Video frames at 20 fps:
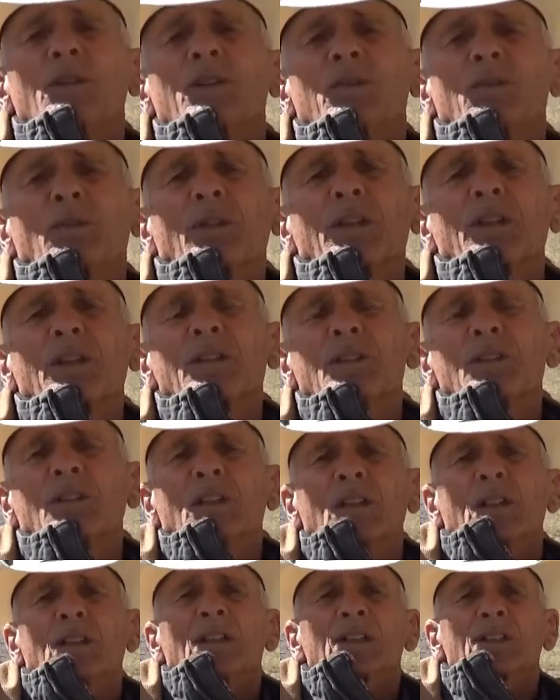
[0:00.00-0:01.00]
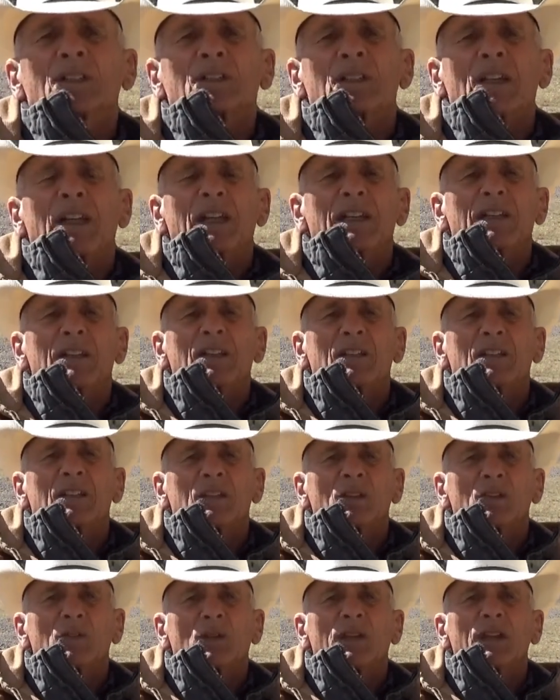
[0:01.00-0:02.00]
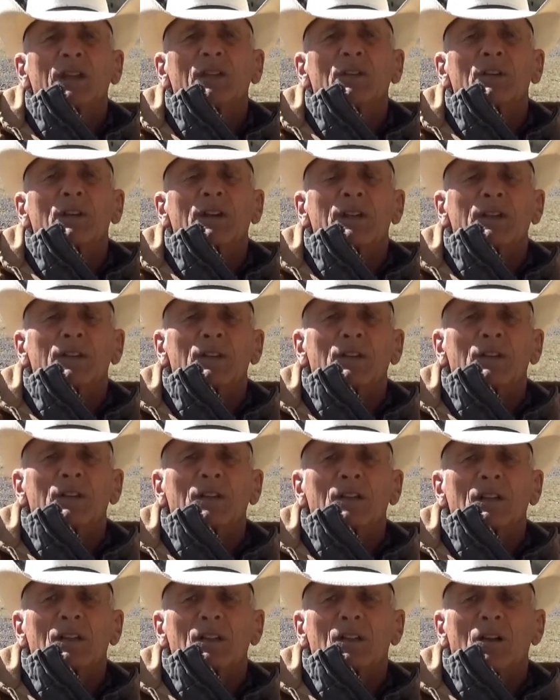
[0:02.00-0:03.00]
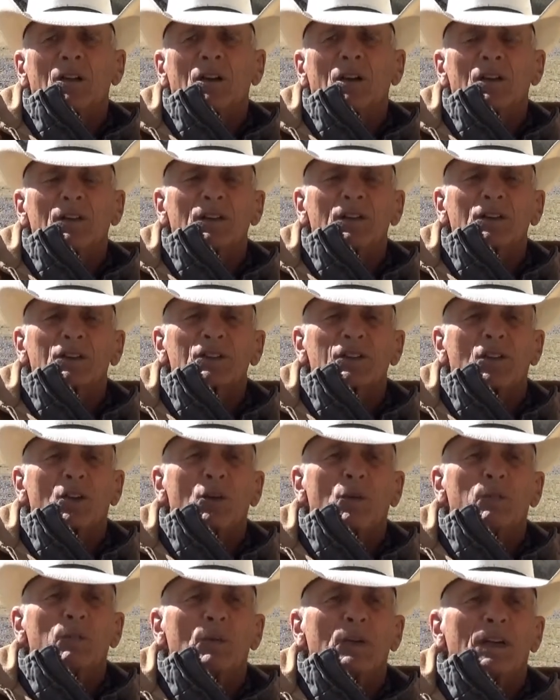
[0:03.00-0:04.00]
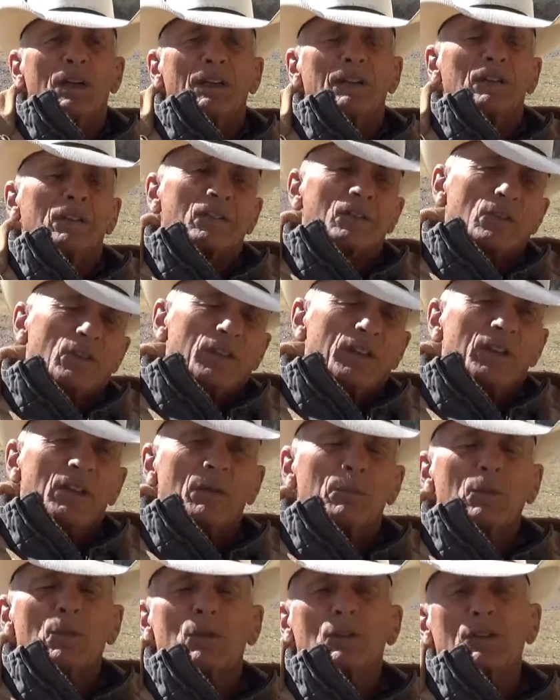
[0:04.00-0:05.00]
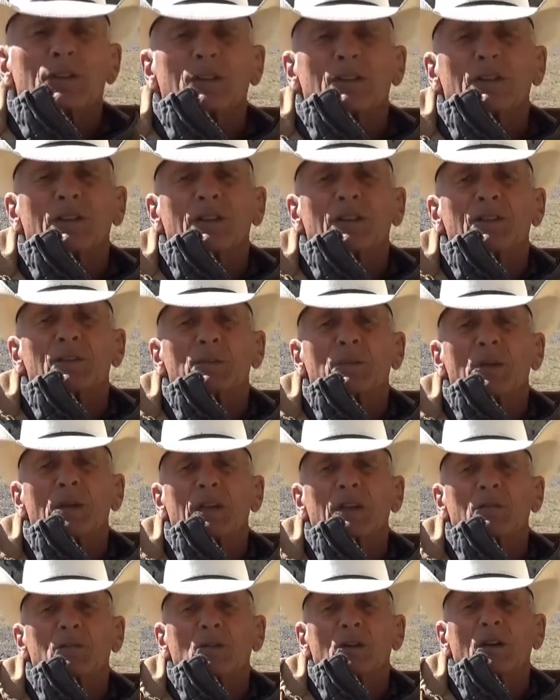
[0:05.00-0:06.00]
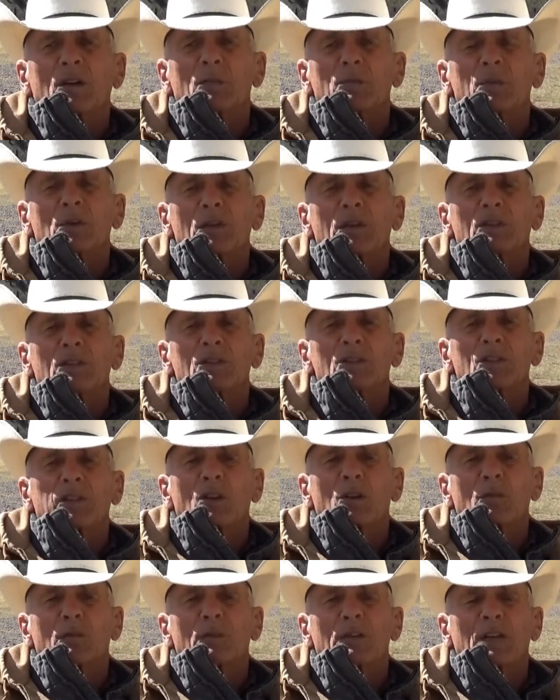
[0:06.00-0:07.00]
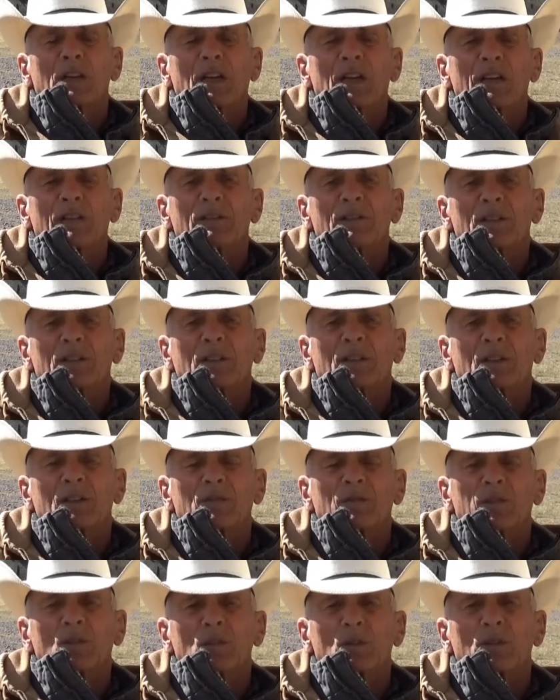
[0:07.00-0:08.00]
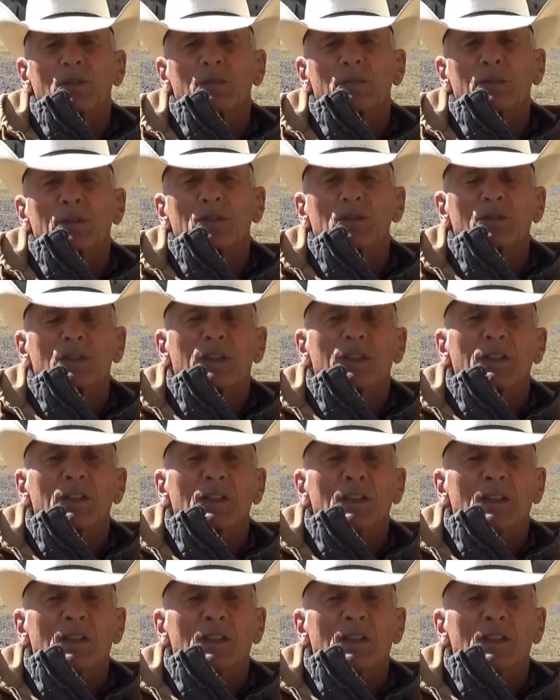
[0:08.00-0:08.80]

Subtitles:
trees stayed greener here on this slope and greened up earlier in the spring. And we're on a pretty good slope and kind of in the confluence between